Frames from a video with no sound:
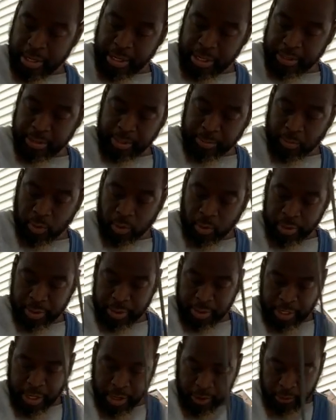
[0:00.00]
As I'm
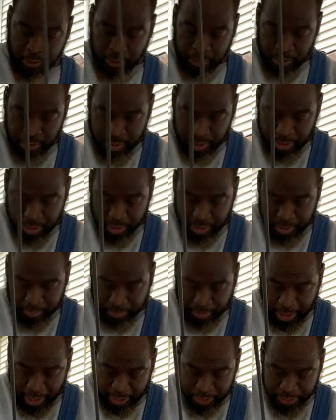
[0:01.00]
holding the arrow, good
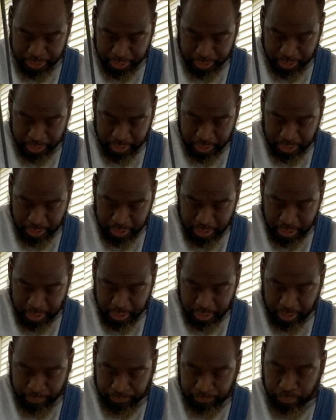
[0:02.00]
posture,
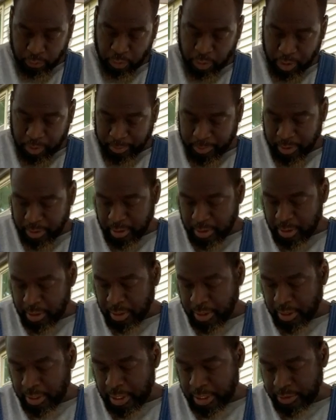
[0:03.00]
good form,
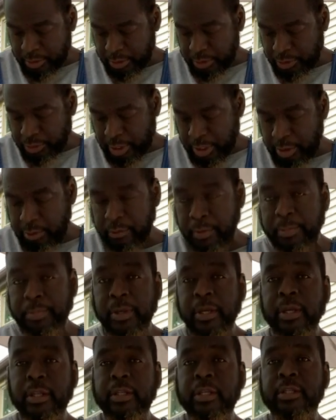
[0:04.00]
constantly trying to
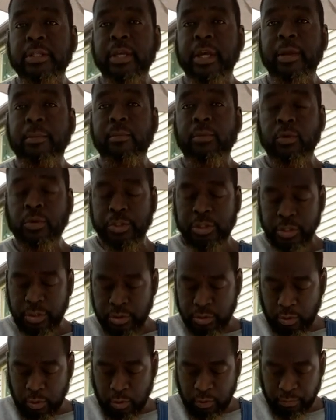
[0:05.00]
repeat the same
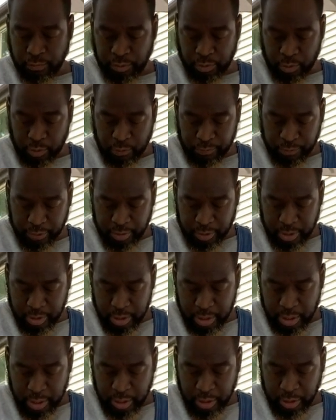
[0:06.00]
motions over and over,
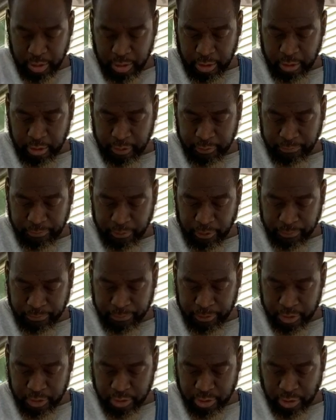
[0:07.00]
get a good feel
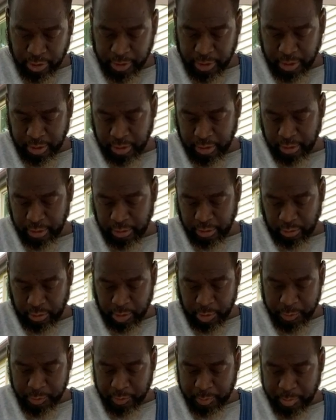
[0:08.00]
for the target.
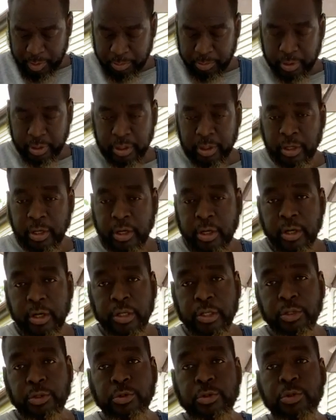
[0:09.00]
Always remember,
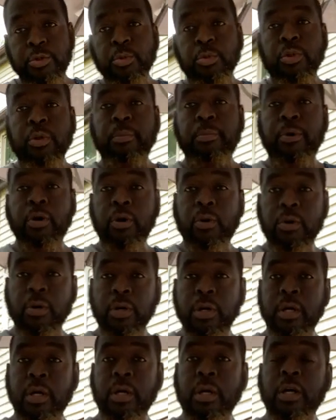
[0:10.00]
you shoot the bow
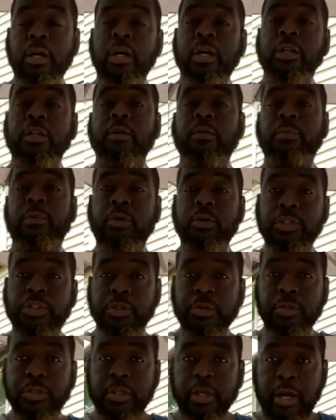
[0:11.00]

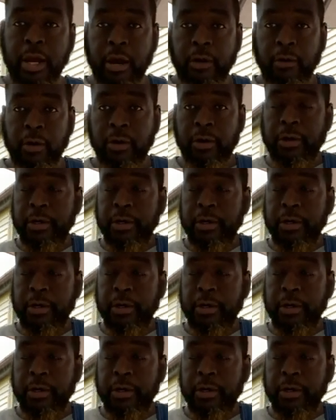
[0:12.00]
shoots the arrow.